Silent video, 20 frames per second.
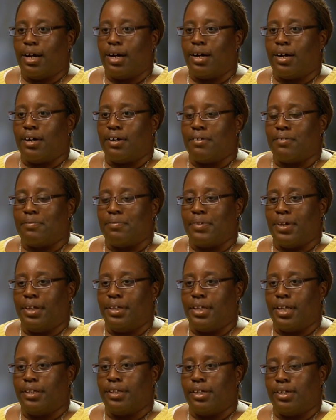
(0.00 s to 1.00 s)

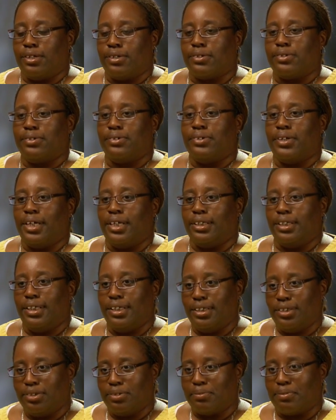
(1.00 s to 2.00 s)
another uncle and
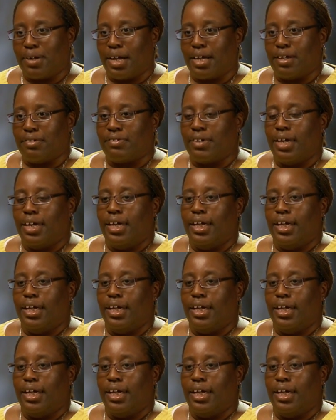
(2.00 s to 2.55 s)
his wife.